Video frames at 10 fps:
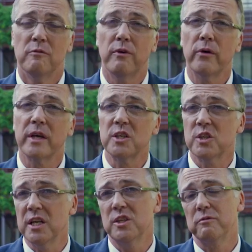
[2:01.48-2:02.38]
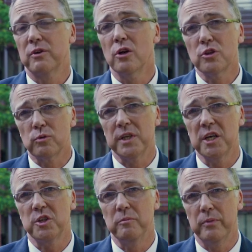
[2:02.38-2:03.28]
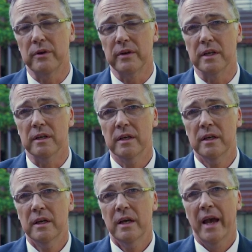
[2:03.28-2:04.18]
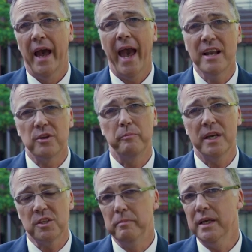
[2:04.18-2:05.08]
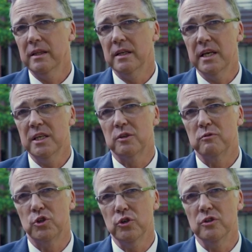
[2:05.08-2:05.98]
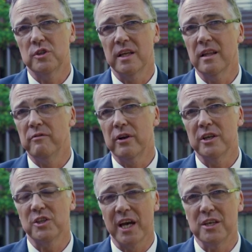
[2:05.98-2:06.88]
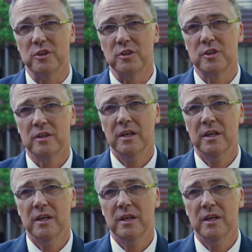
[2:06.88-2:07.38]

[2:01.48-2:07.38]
following an extensive consultation period, and to best meet the needs of students at their various ages.